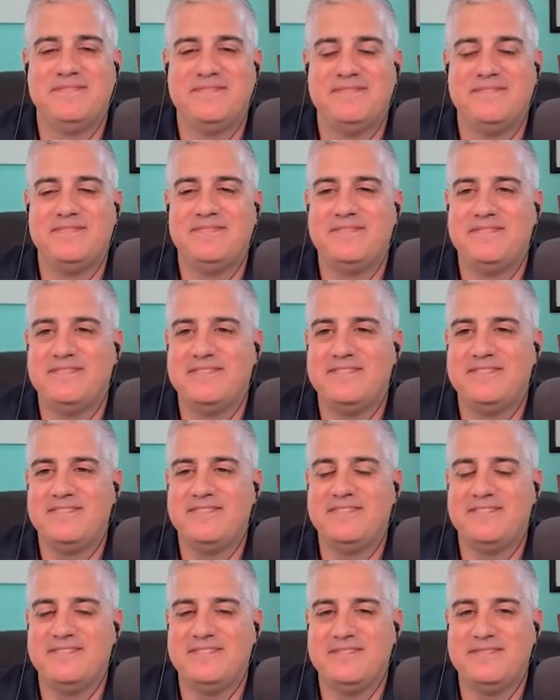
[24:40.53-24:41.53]

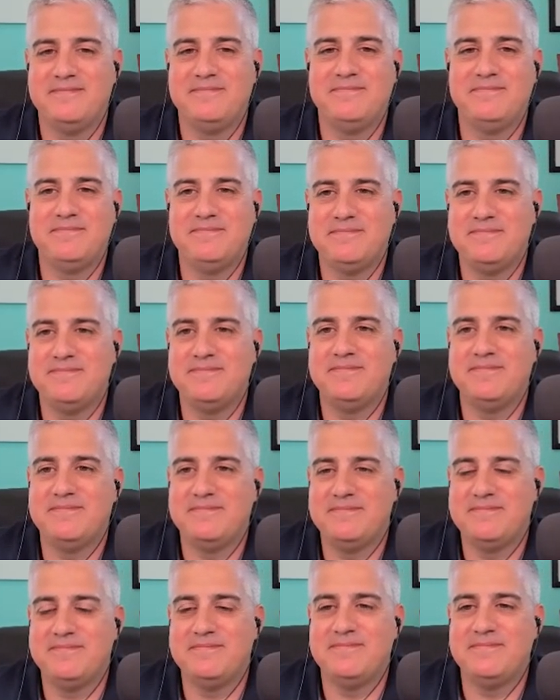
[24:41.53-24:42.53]

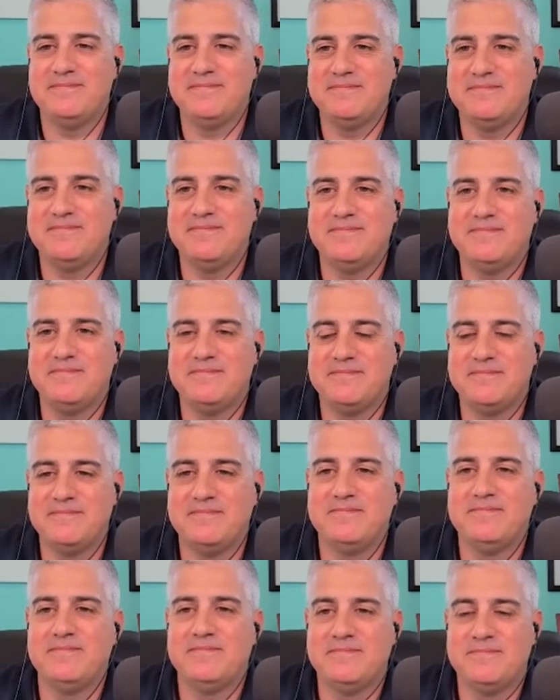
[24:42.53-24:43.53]

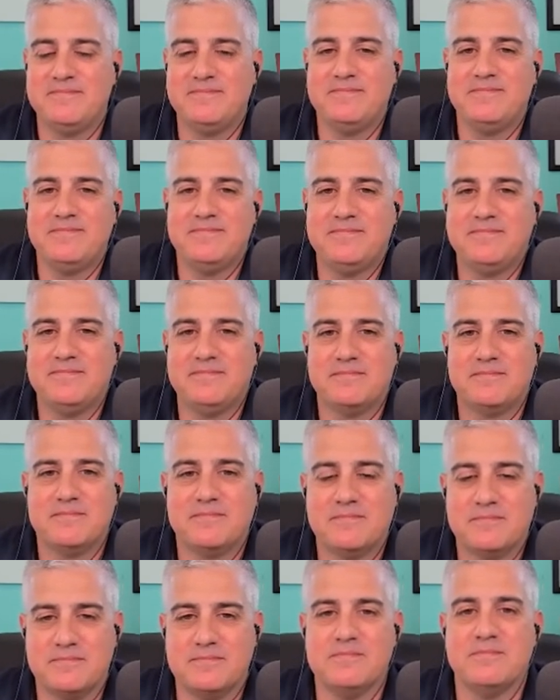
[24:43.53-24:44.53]

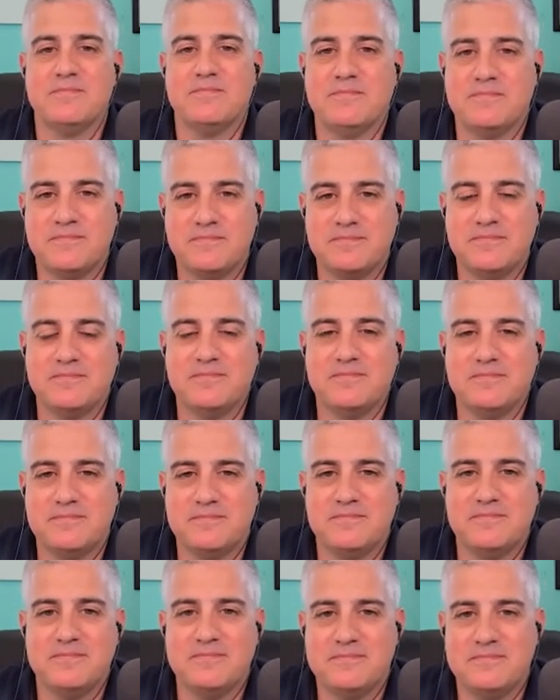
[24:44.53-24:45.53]

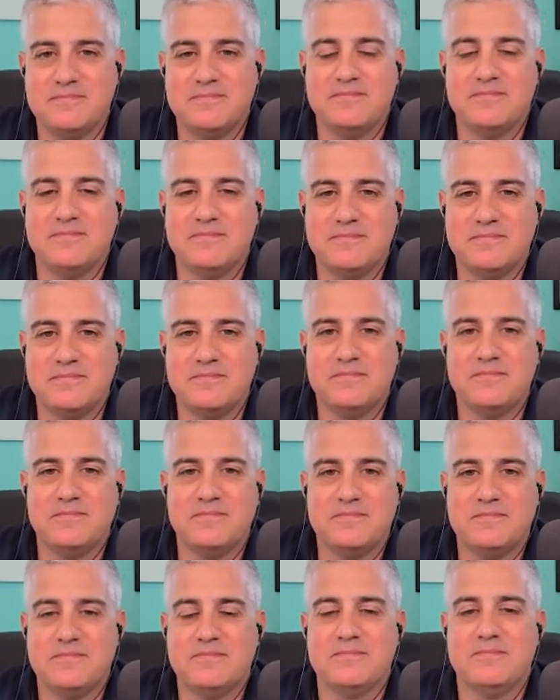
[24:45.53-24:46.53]

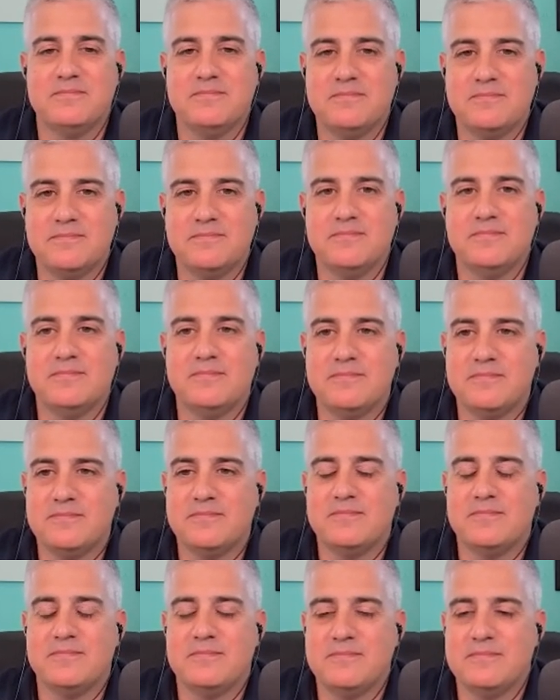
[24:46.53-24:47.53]

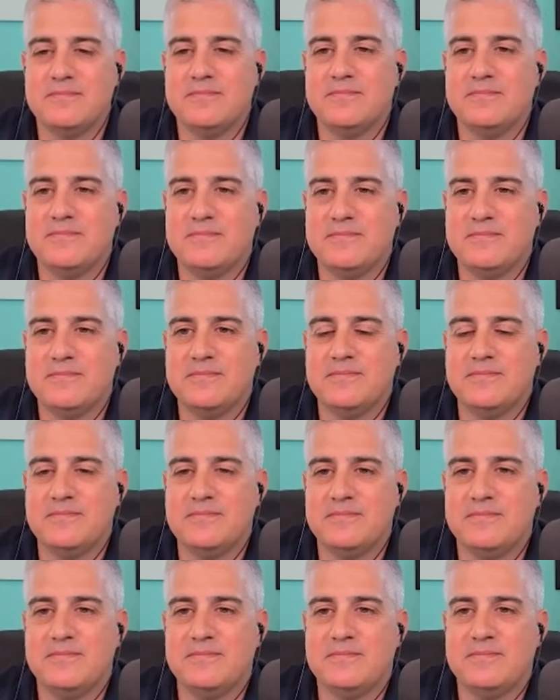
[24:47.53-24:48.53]
This person isn't speaking.